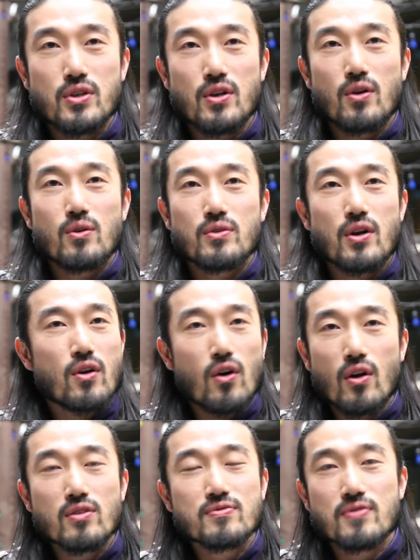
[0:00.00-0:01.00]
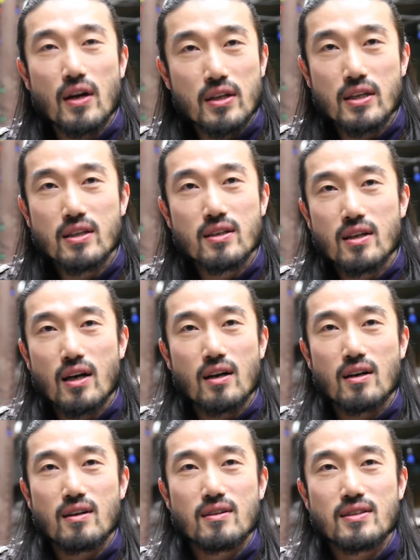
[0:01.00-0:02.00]
You know, they're all funny.
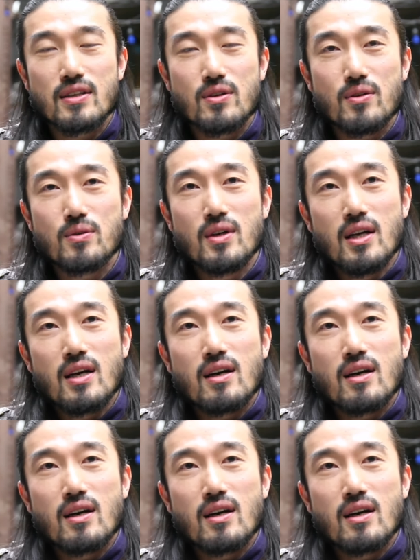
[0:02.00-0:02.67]
Uh, you know,